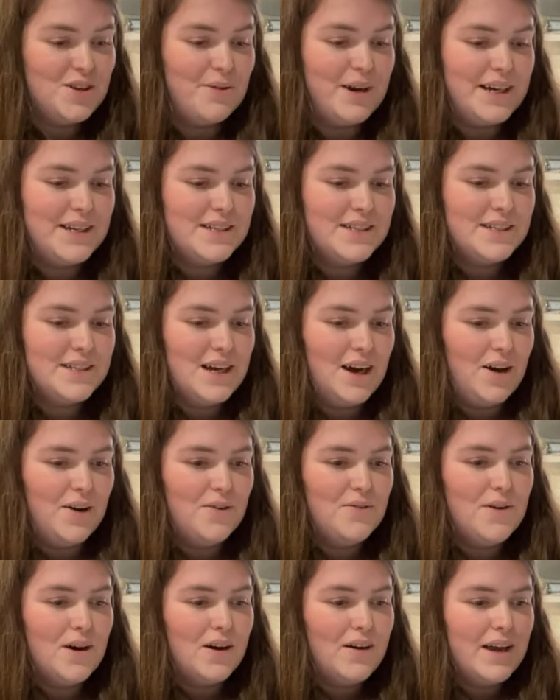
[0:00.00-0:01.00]
So
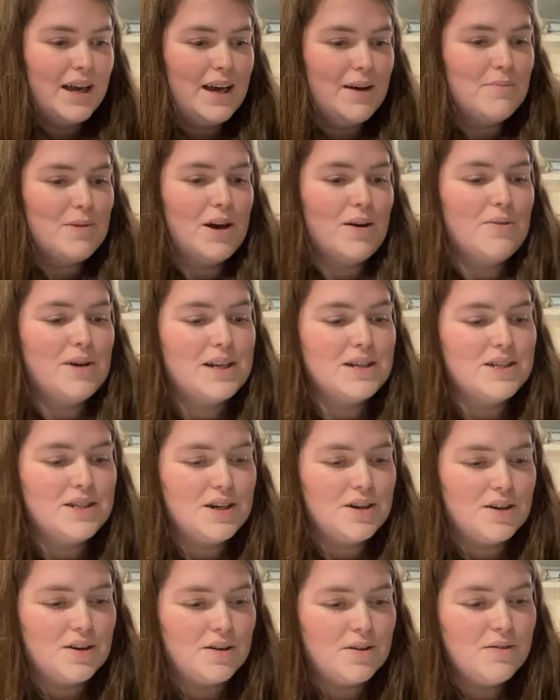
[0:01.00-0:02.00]
I am going
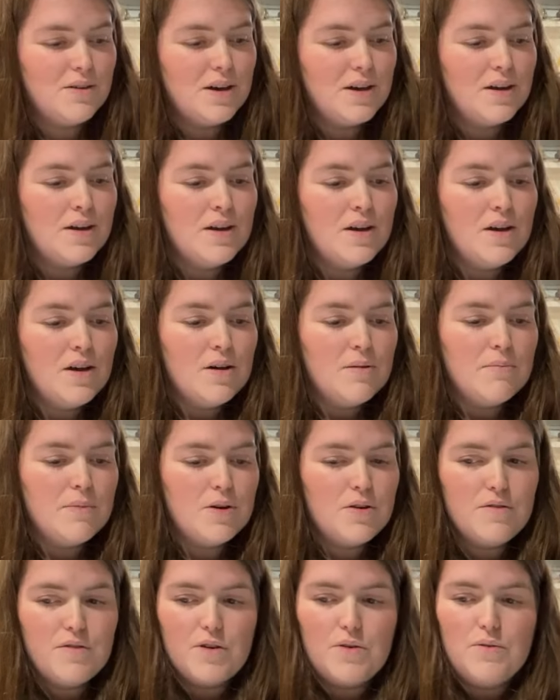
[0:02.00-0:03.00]
to
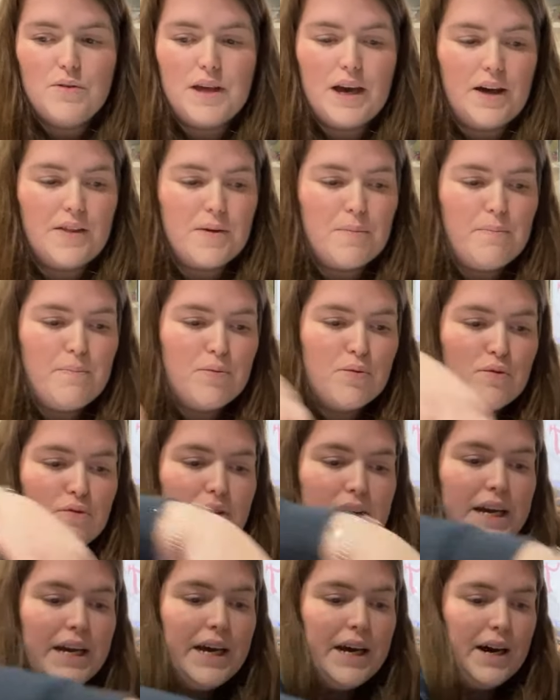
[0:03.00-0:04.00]
move all the other
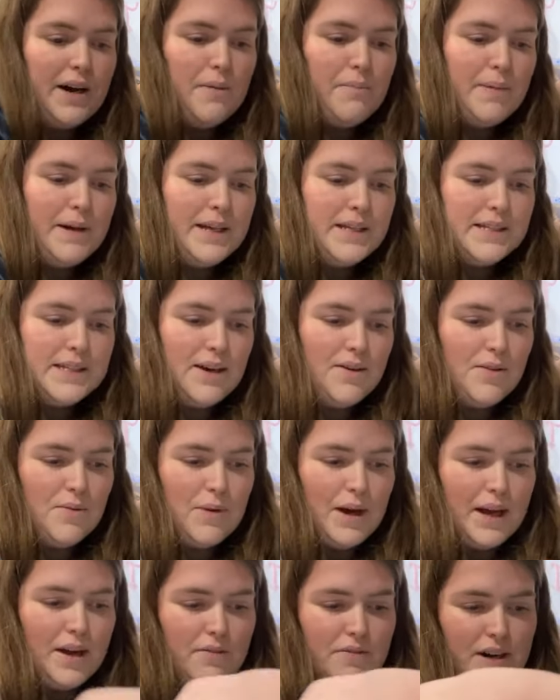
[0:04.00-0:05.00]
pre-cut bits out the
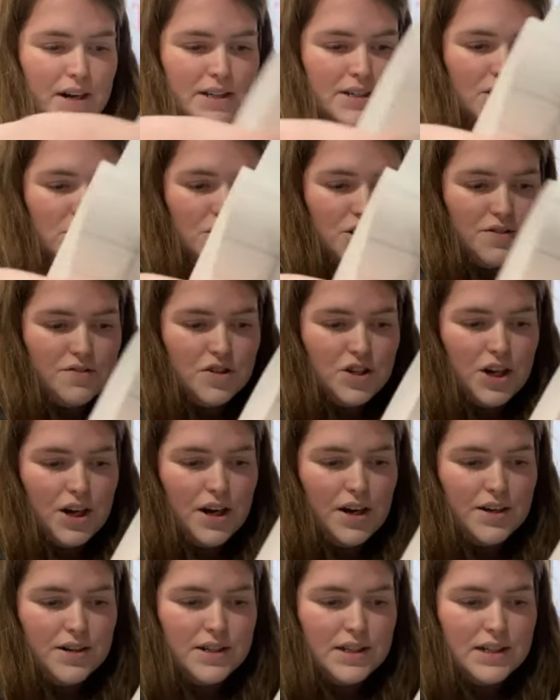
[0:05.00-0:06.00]
way. I realised I should have
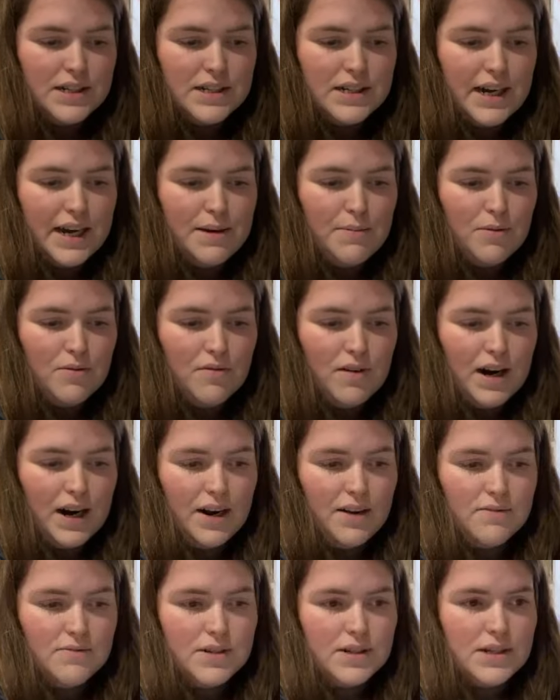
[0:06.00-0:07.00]
turned this table
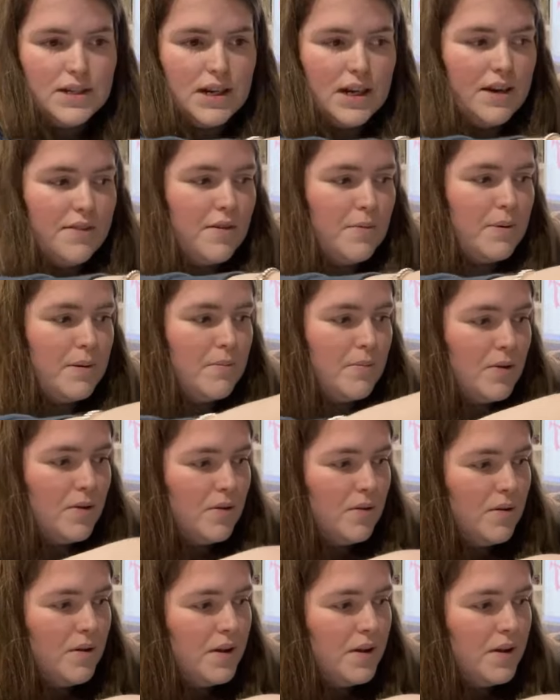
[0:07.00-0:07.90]
round to have a bit more